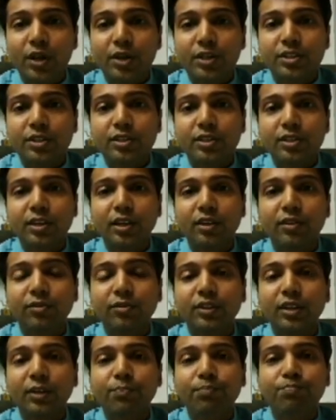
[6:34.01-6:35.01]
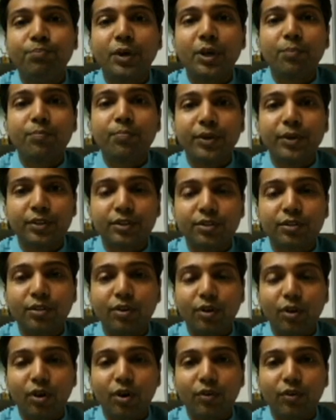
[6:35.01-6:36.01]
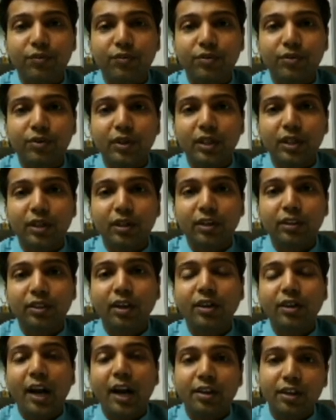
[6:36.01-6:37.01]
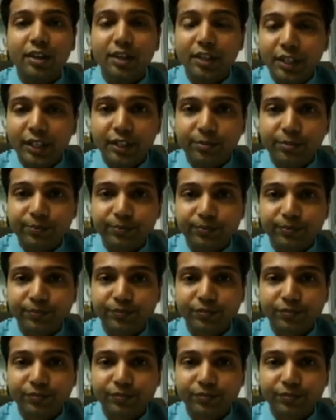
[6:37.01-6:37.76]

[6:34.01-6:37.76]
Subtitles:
will serve the purpose of the title deed.